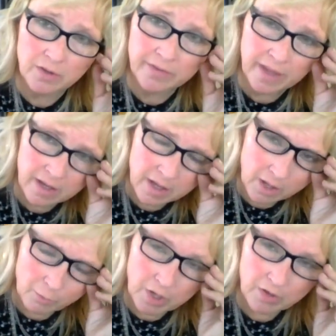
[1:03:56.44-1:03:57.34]
that
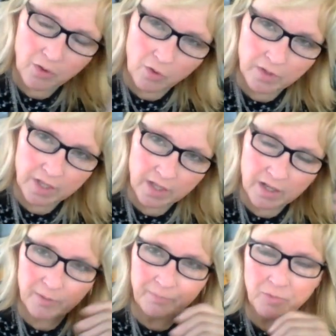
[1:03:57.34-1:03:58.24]
we are the only
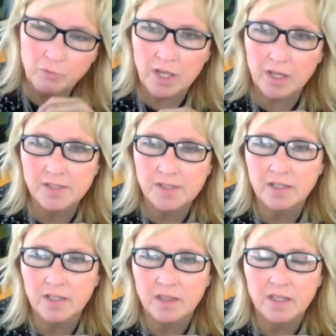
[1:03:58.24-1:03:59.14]
race
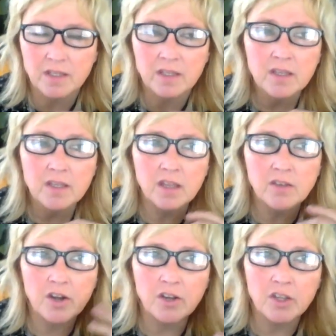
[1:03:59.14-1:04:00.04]
in the entire